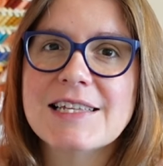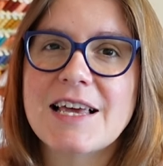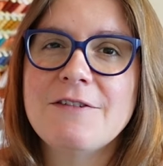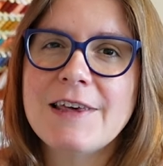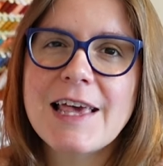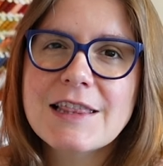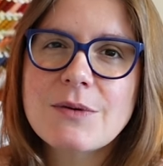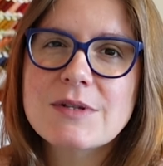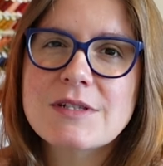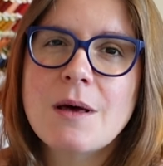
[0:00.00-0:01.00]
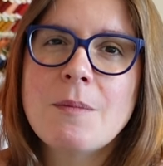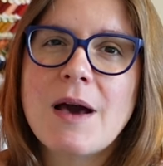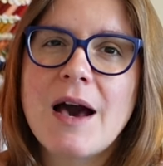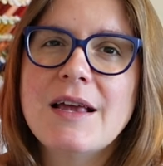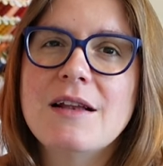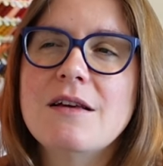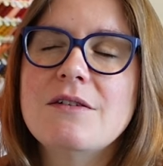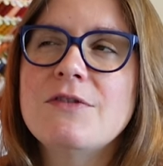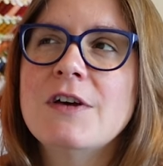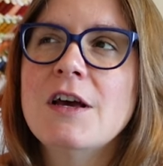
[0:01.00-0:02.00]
is I feel like there was some kind of